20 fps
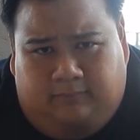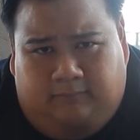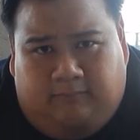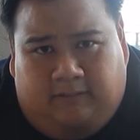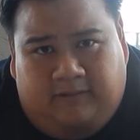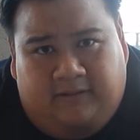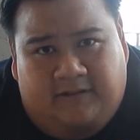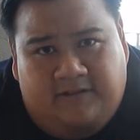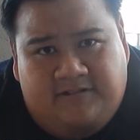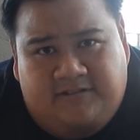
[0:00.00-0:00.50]

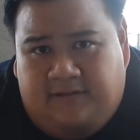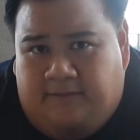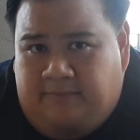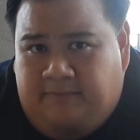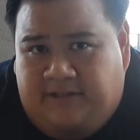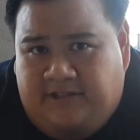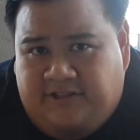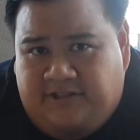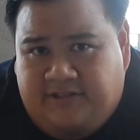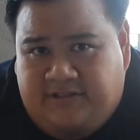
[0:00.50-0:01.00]
But there's
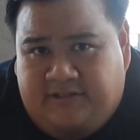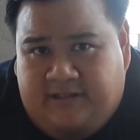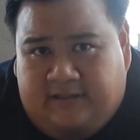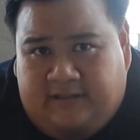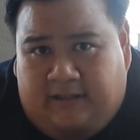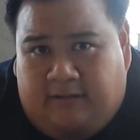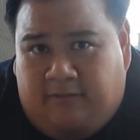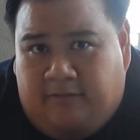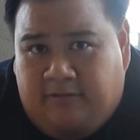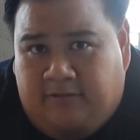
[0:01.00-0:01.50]
some dishes that
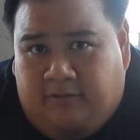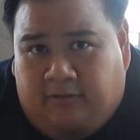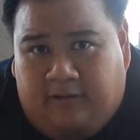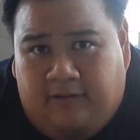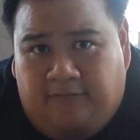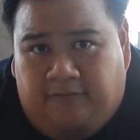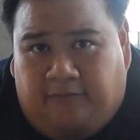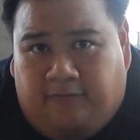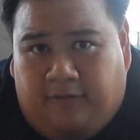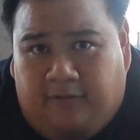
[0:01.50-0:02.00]
I was
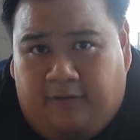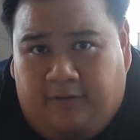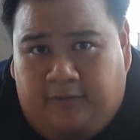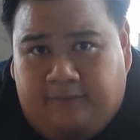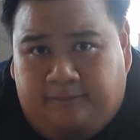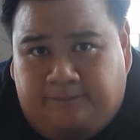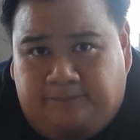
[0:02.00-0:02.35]
looking for